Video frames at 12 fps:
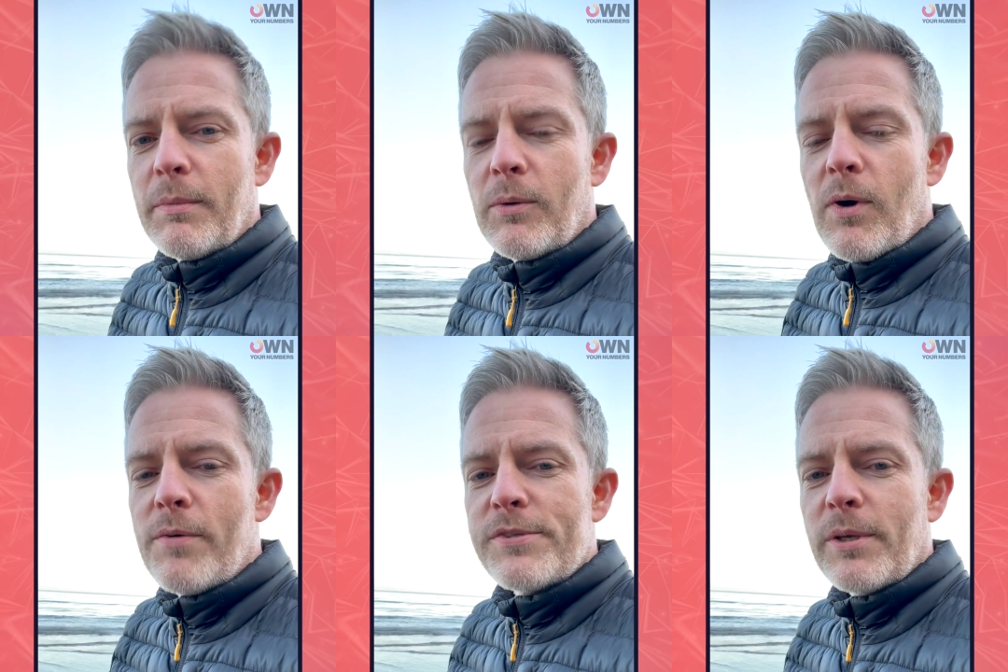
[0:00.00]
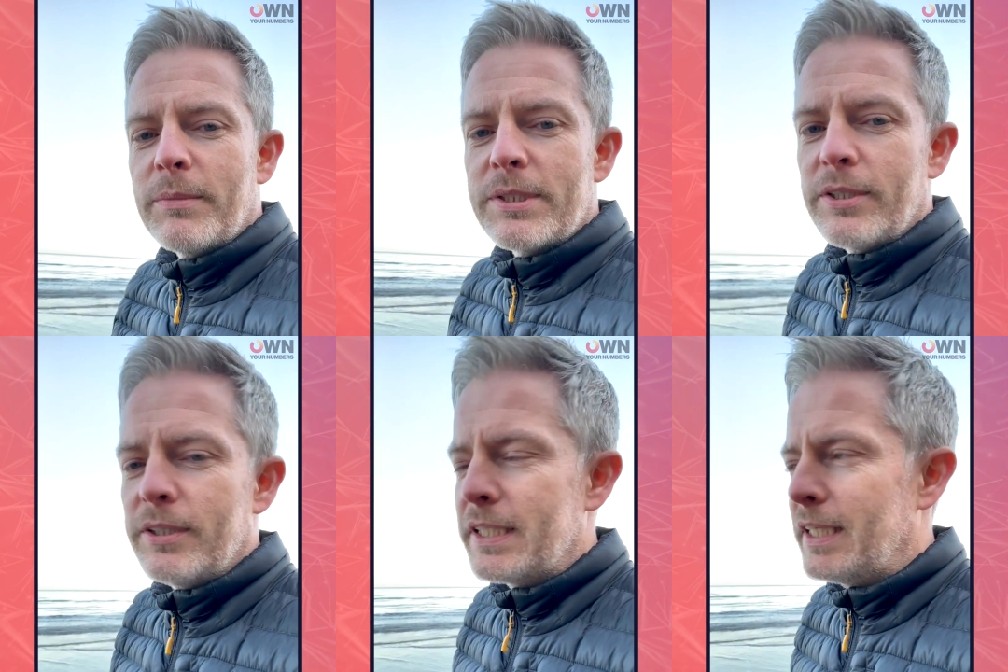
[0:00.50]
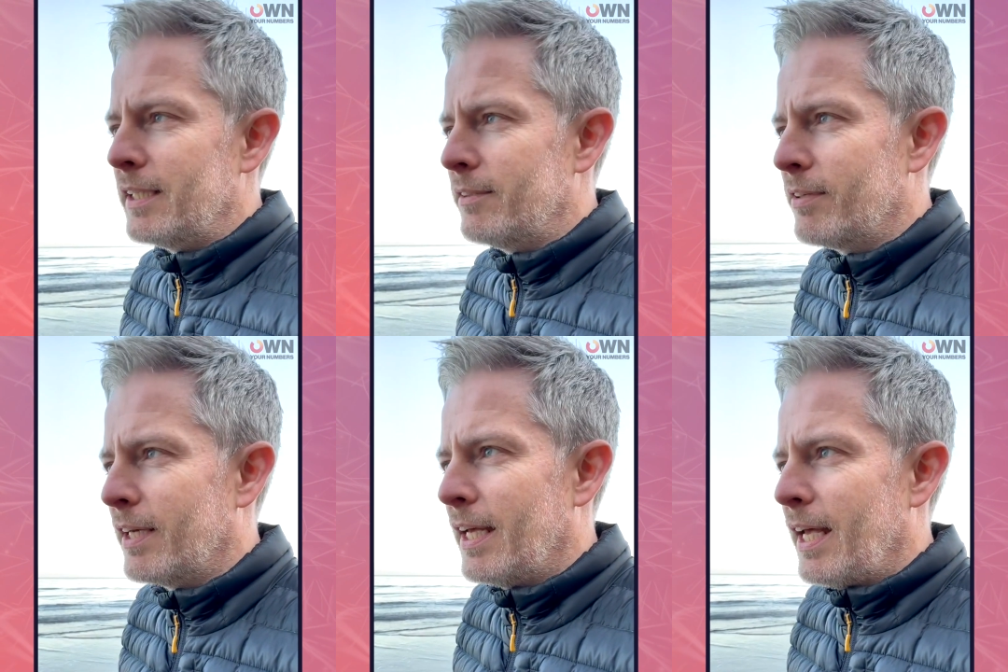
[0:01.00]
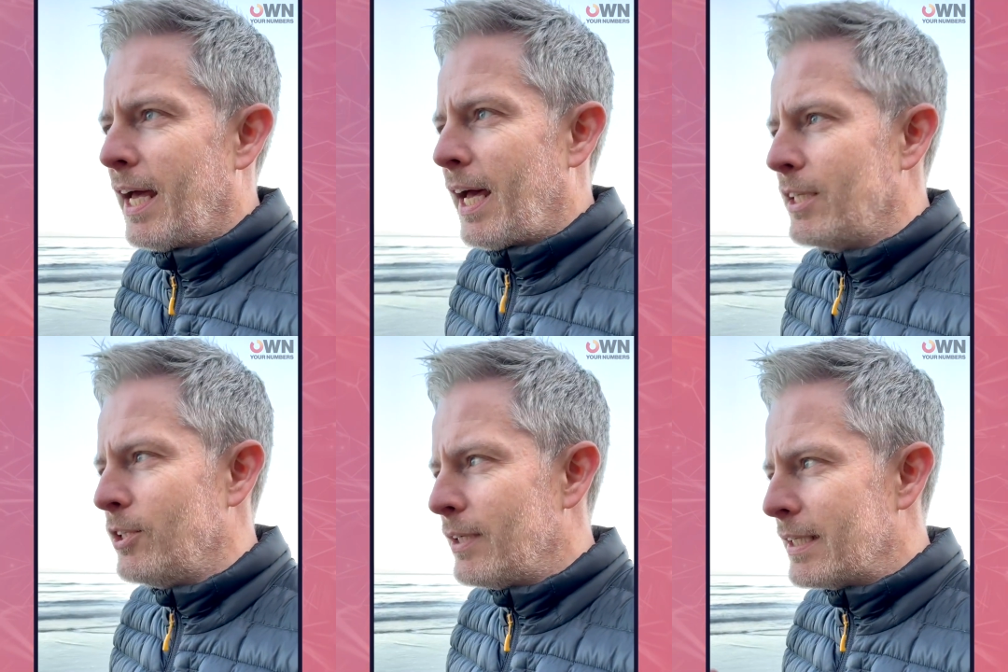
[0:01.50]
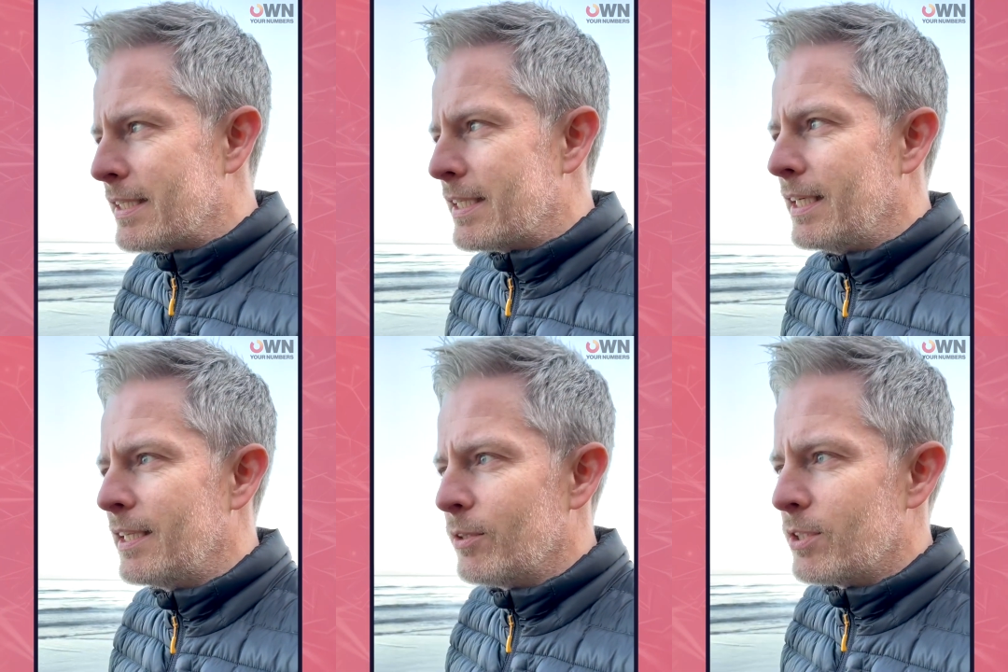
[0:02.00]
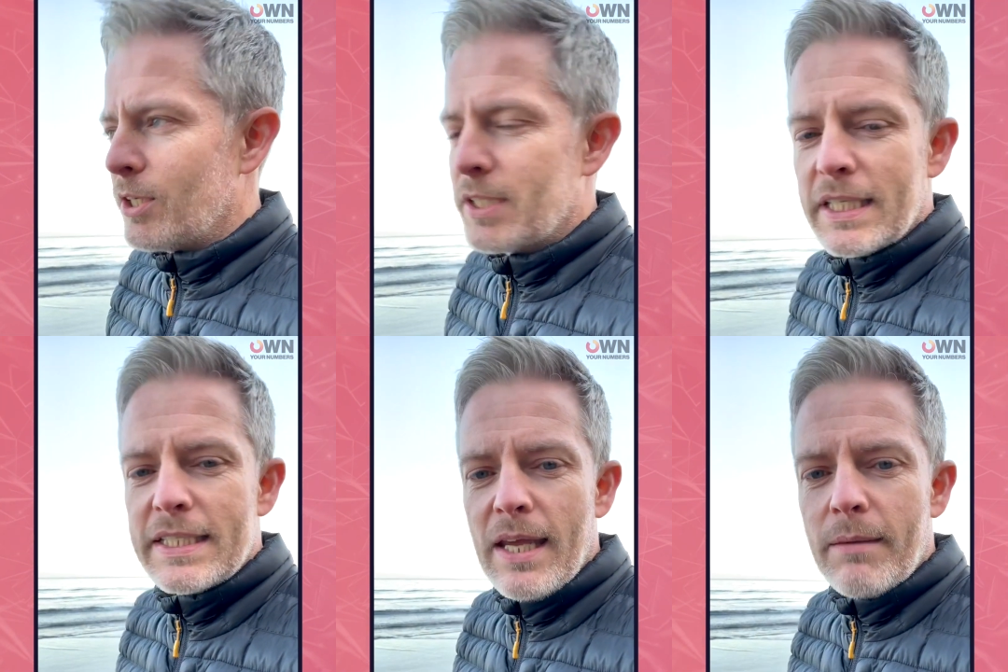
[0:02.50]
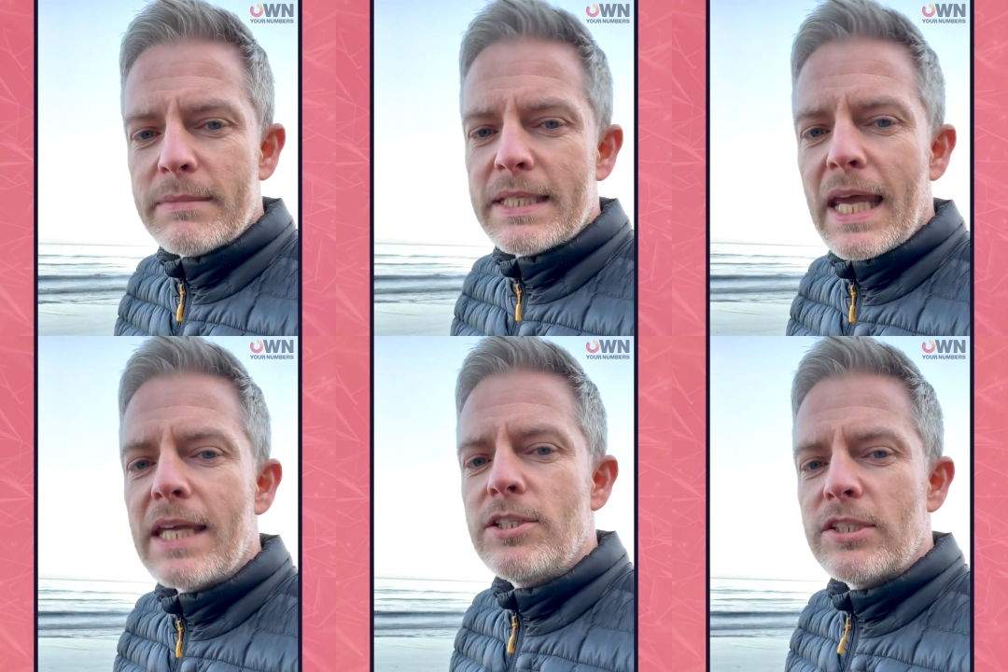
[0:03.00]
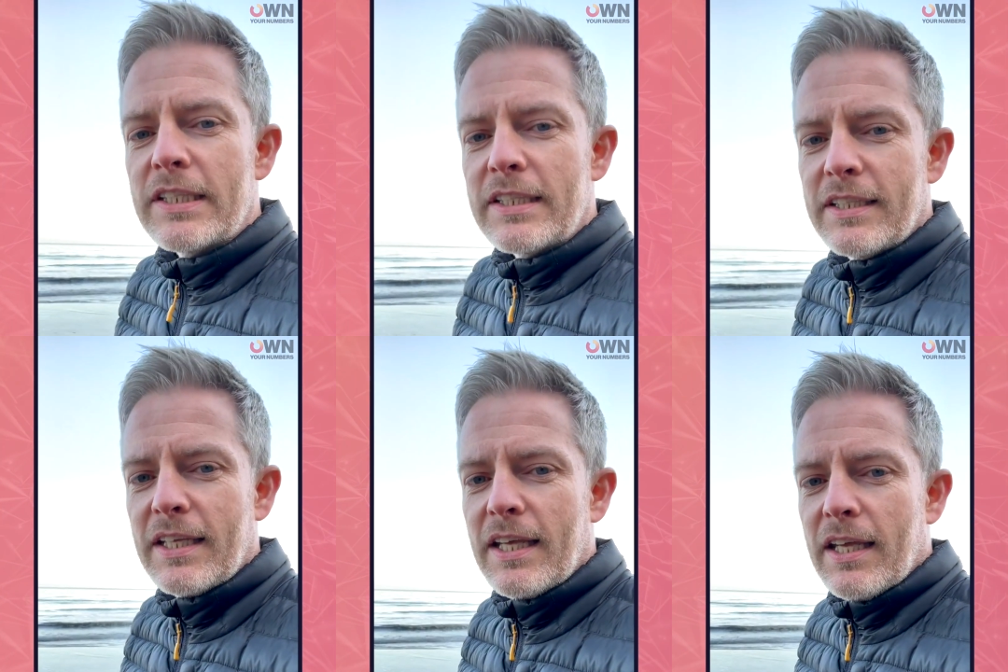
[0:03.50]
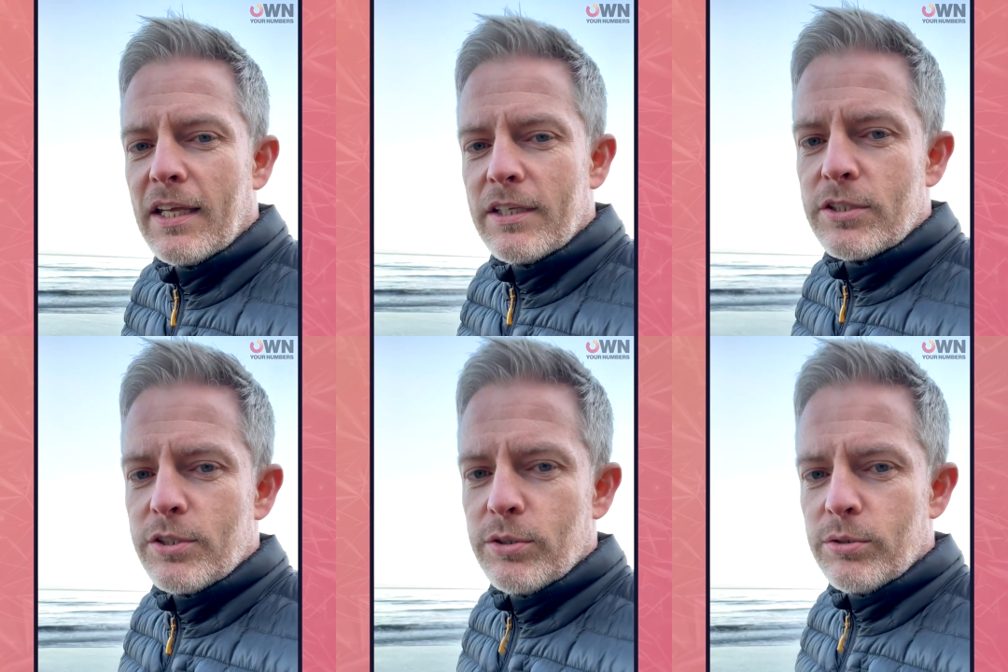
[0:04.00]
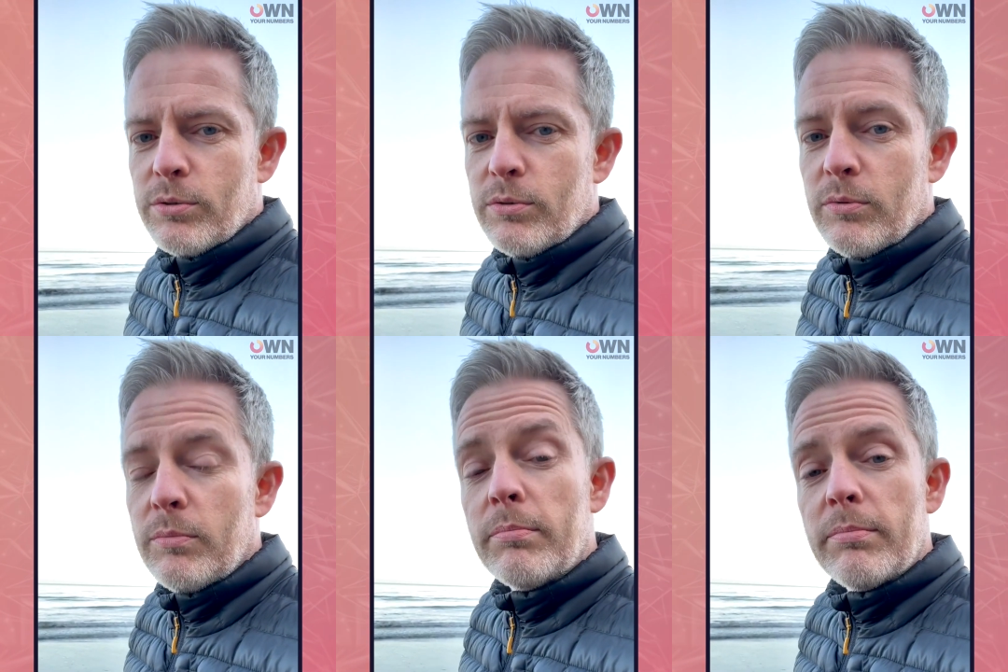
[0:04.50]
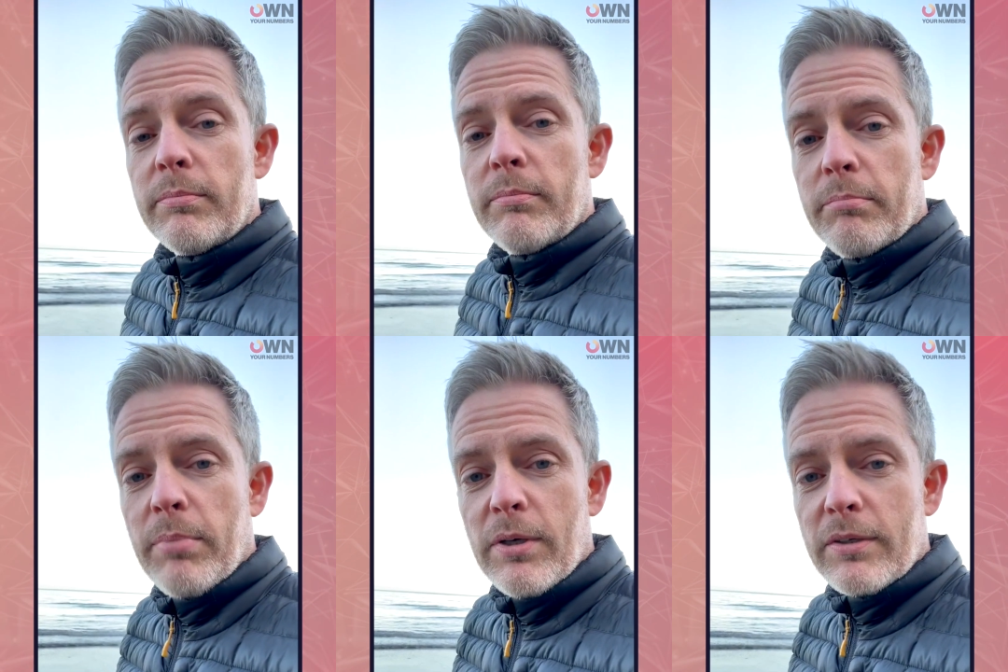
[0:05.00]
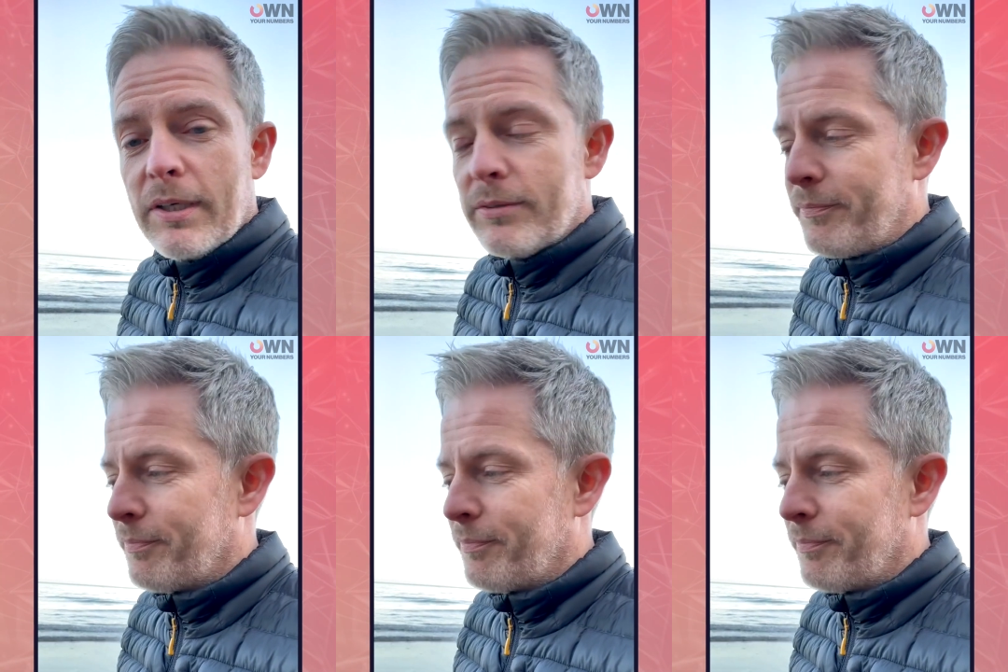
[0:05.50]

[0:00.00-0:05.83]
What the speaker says: wife's on maternity leave, and you can see there's just a temptation to borrow,